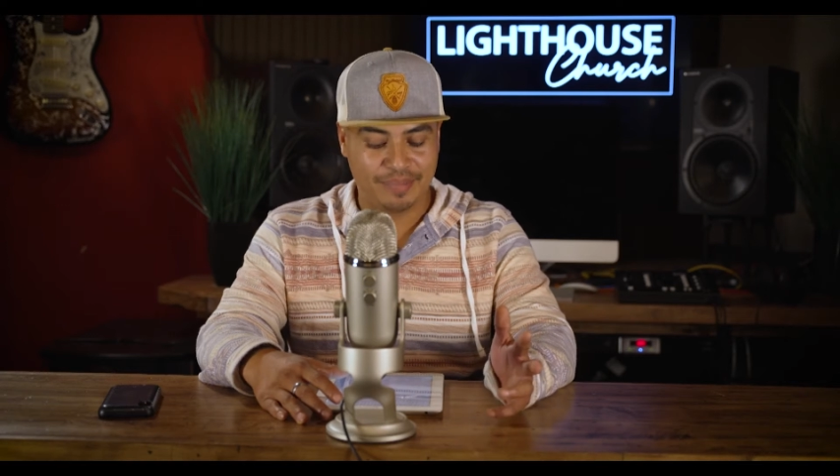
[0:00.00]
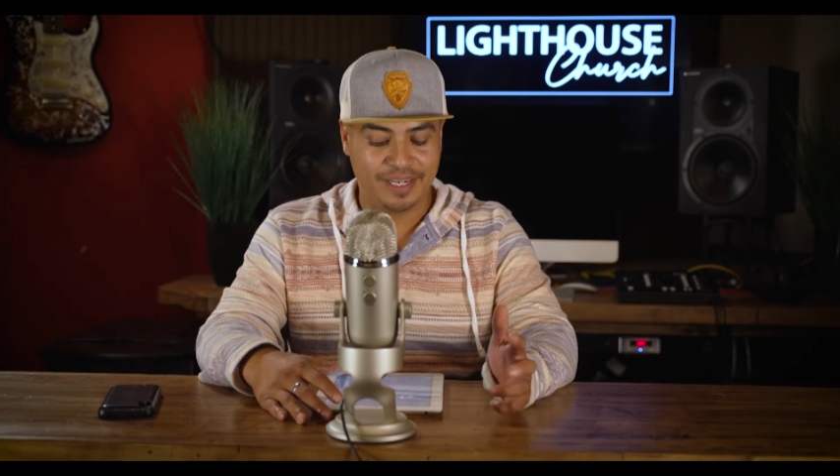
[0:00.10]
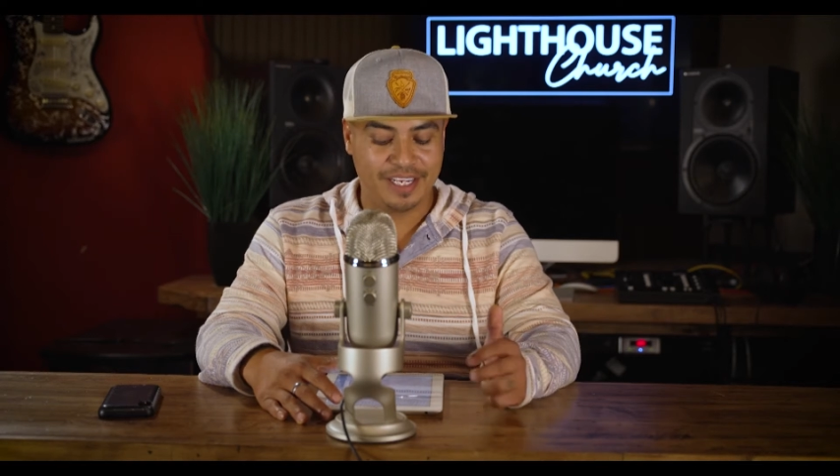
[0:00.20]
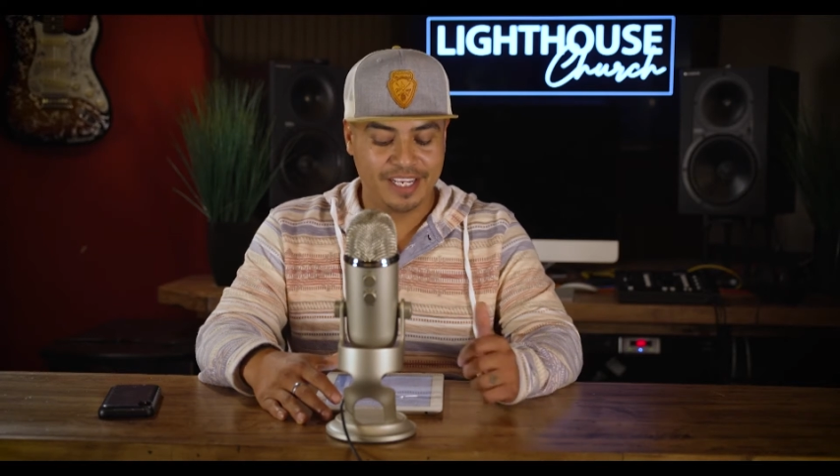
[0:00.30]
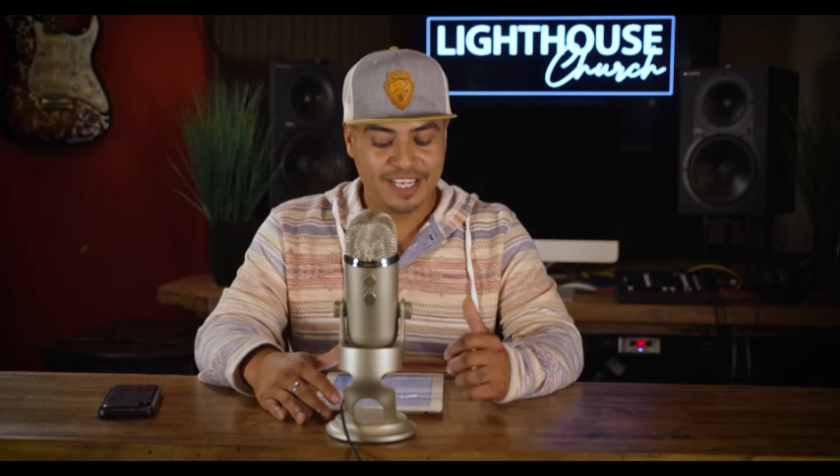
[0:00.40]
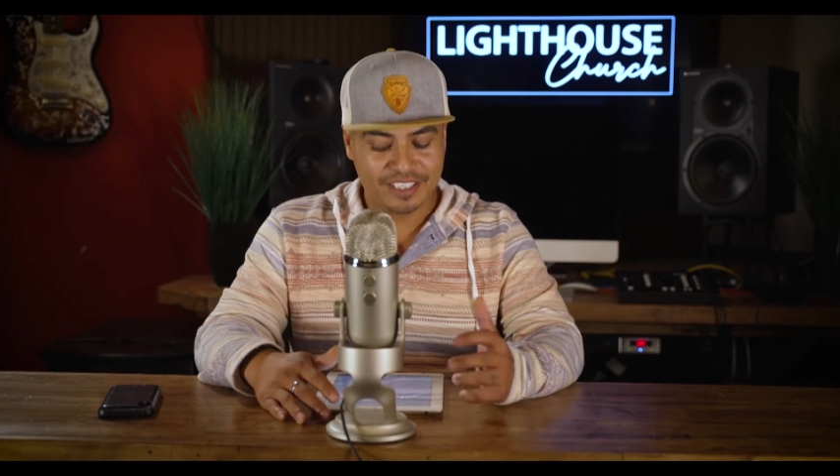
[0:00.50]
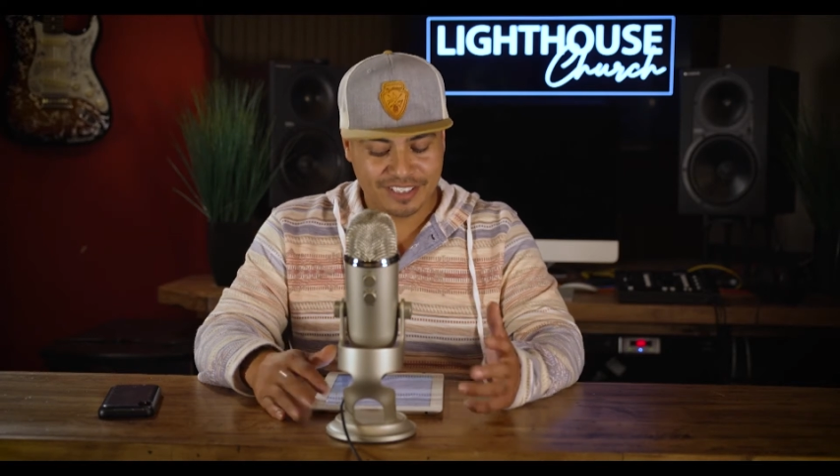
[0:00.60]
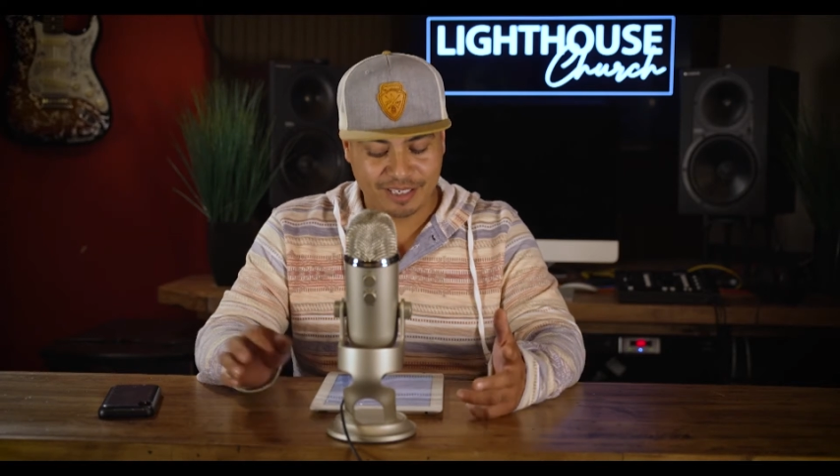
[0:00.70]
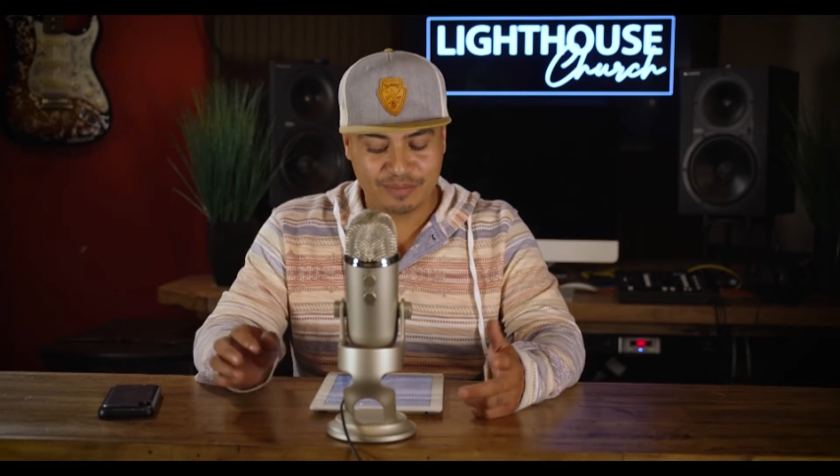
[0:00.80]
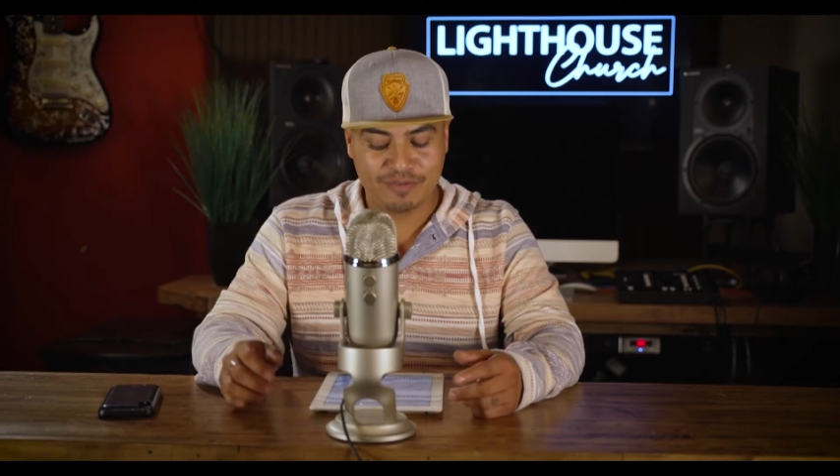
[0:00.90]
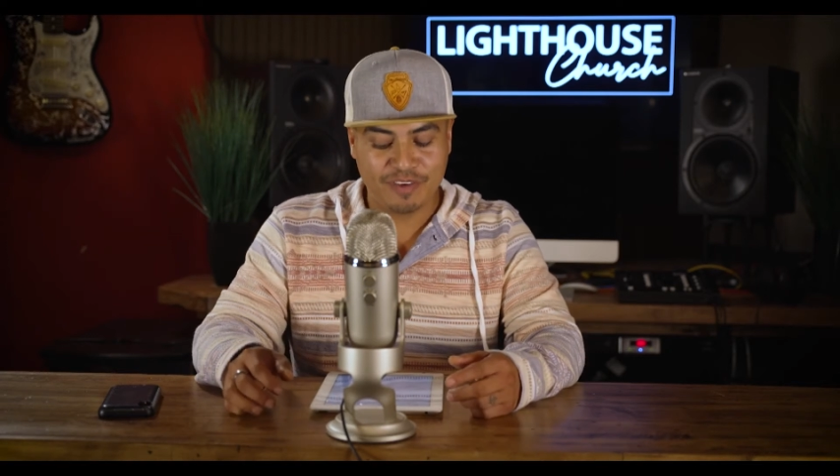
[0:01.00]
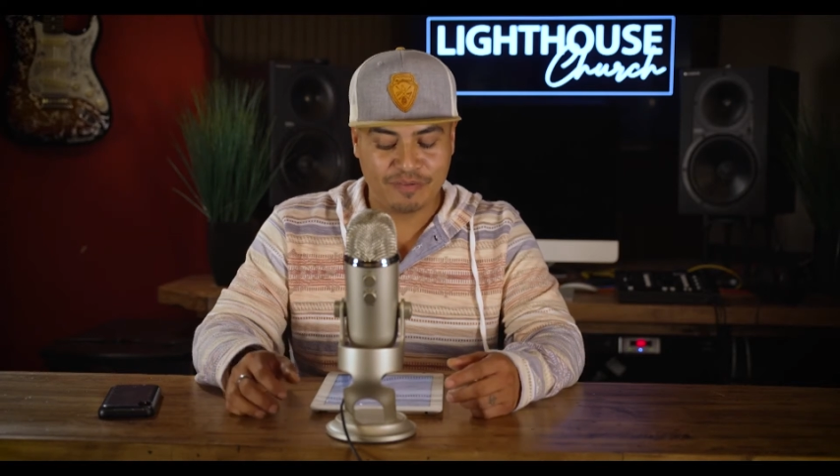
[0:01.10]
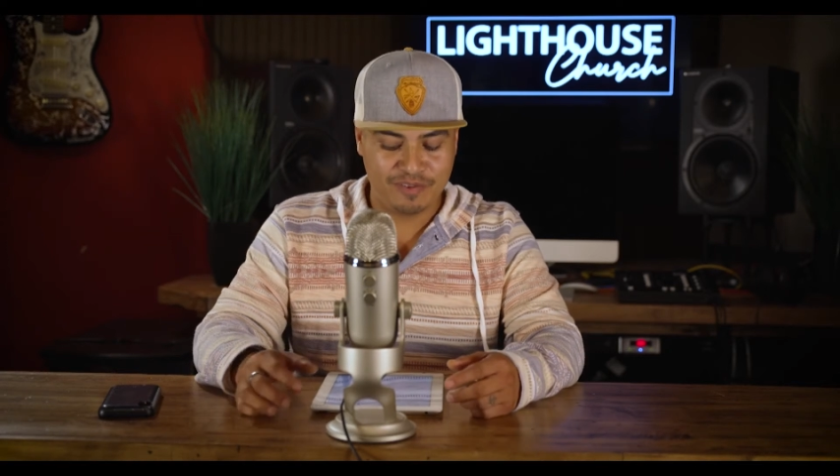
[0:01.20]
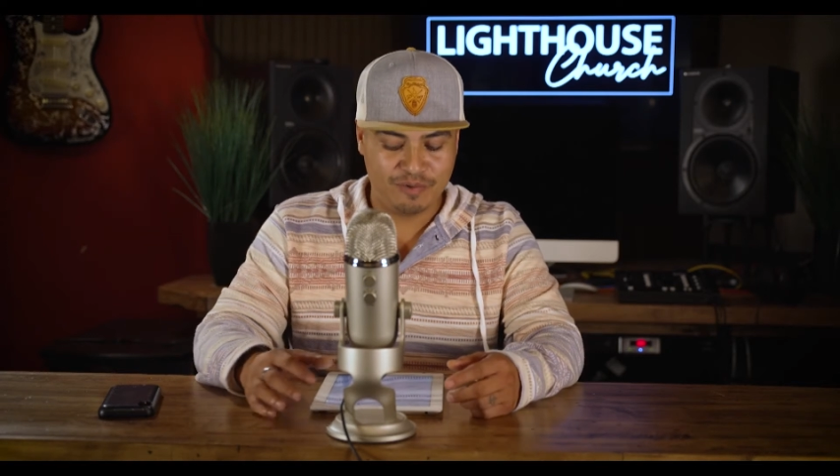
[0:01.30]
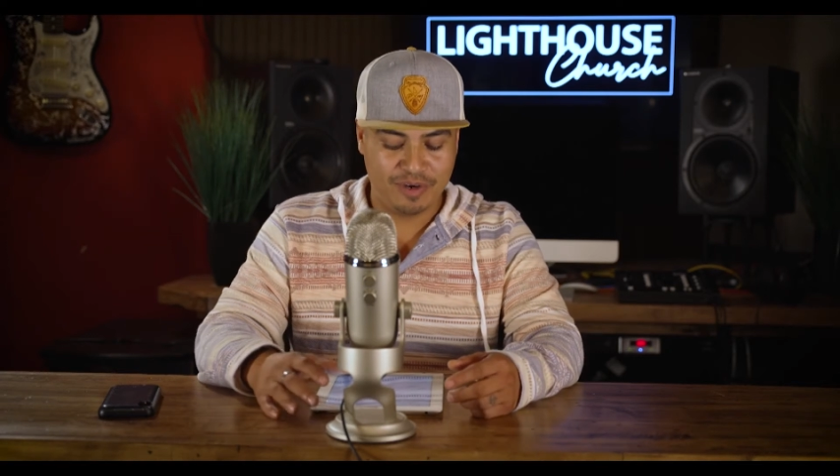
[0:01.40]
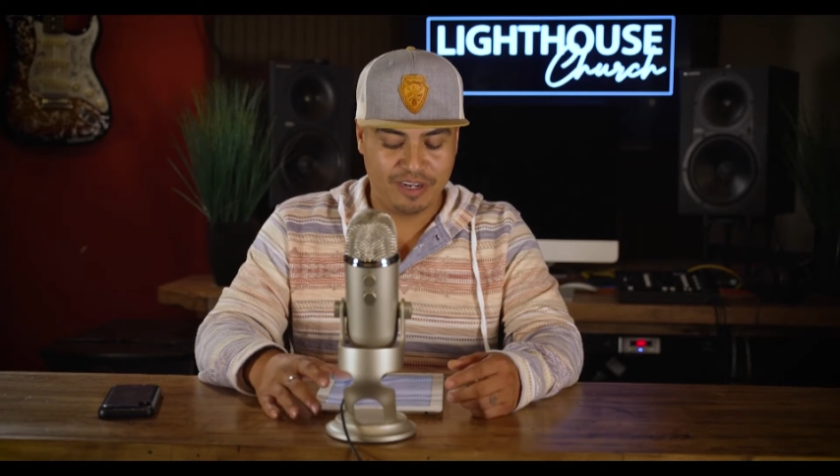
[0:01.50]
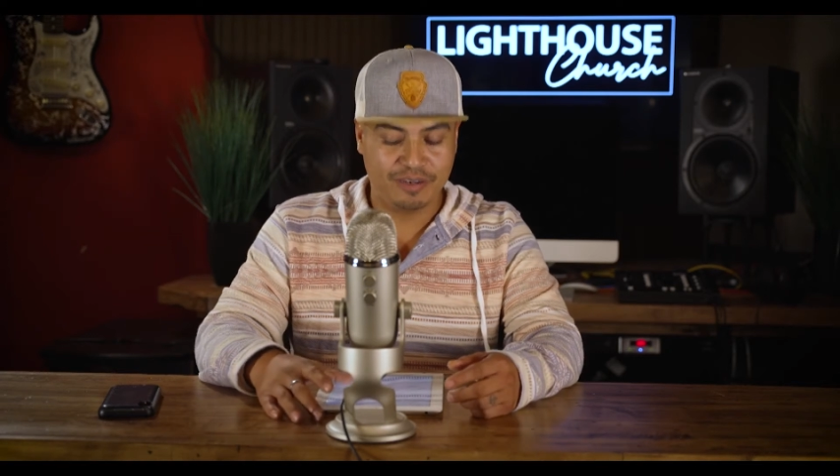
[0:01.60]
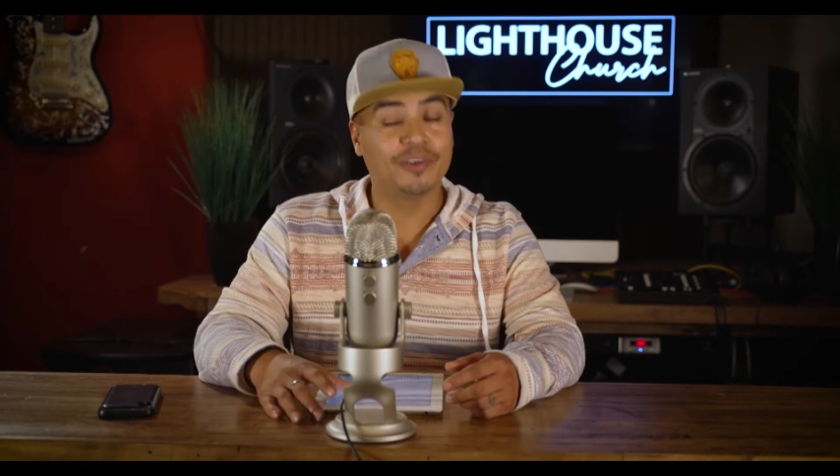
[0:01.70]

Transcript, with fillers: but Psalms 51.